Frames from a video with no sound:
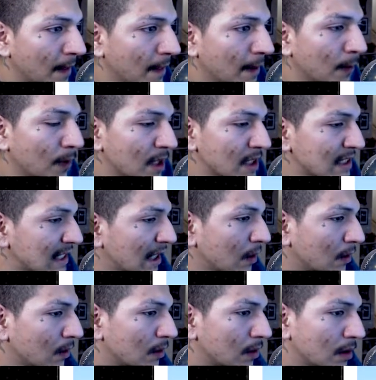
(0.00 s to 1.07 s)
They rent
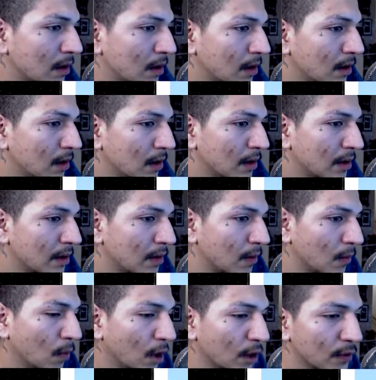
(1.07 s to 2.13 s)
out
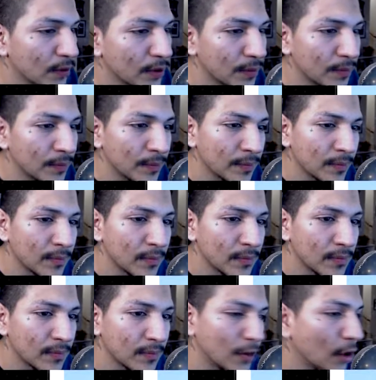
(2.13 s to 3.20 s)
one room,
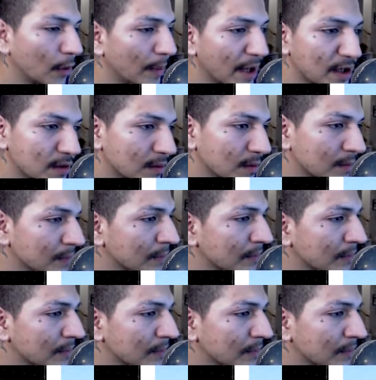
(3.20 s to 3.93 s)
no bedroom,